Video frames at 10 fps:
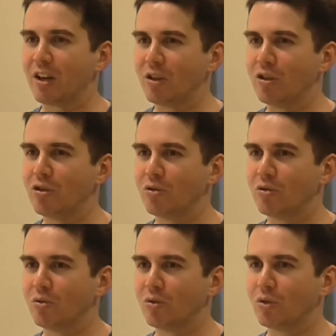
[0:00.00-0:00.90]

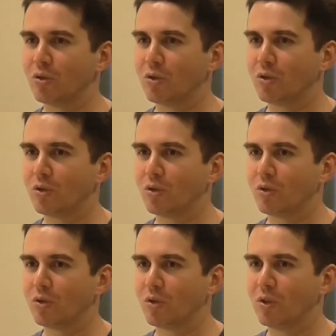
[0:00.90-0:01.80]
unusual
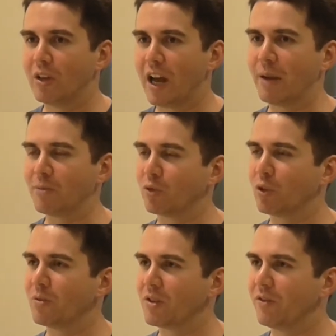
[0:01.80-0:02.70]
names of
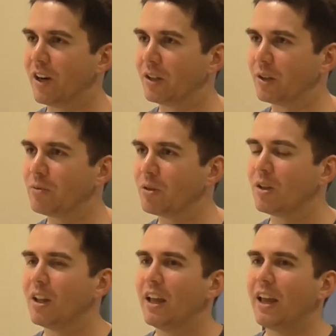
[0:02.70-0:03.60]
groups developed,
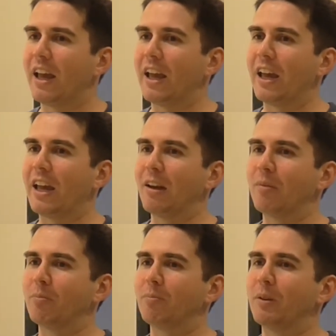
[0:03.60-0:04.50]

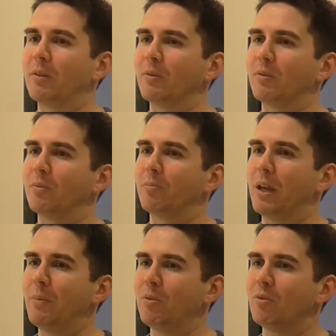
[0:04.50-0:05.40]
but
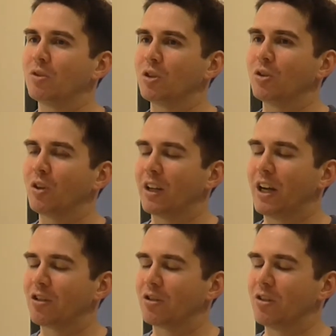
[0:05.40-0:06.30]
people do not
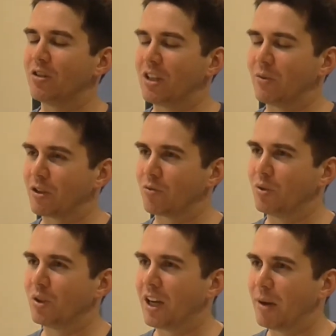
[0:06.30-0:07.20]
actually see what's
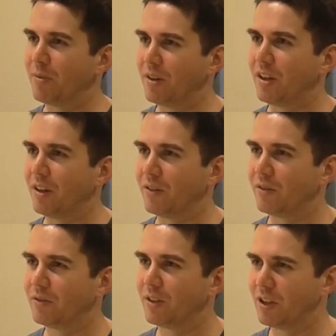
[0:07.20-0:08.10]
really happened here.
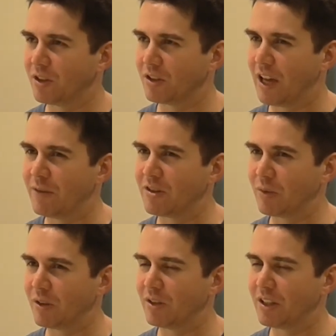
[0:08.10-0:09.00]
They don't
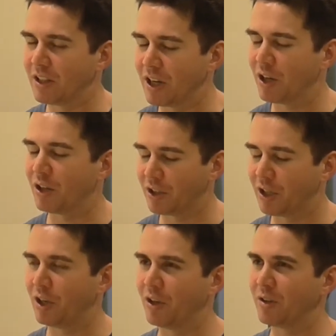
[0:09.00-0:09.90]

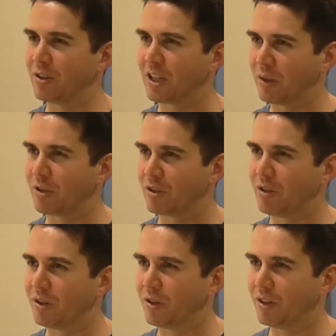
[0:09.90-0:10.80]
know exactly what's
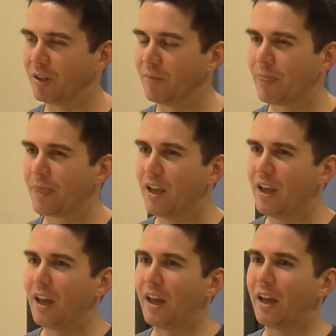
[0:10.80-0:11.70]
going on here,
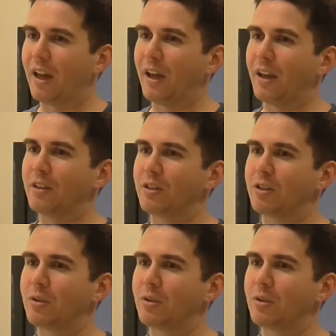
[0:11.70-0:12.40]
and